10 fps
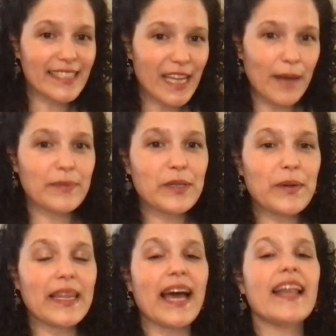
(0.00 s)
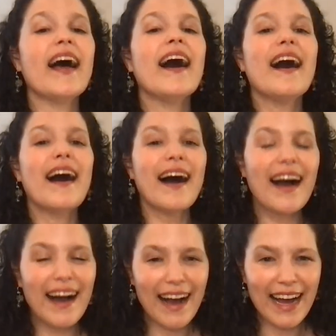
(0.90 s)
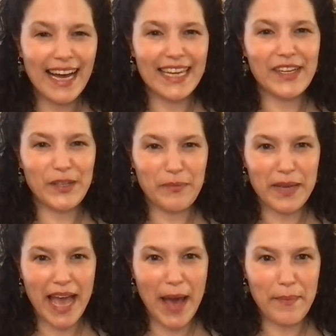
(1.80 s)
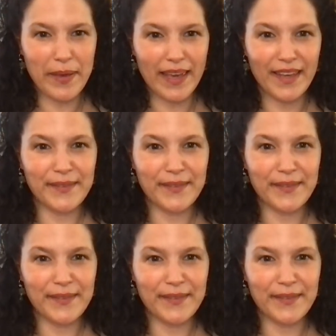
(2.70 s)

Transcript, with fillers: stop doing that, I could be happy.